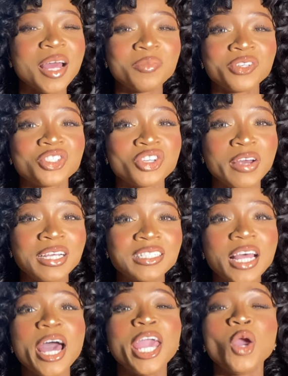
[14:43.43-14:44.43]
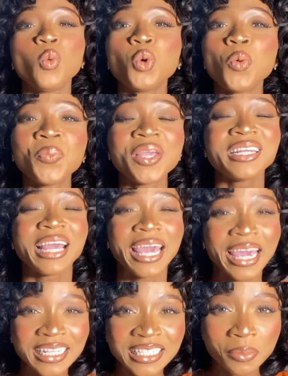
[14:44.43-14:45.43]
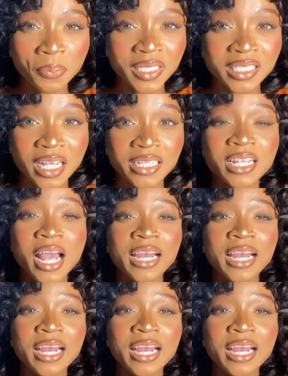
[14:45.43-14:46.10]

moisturizer a whopping 80%.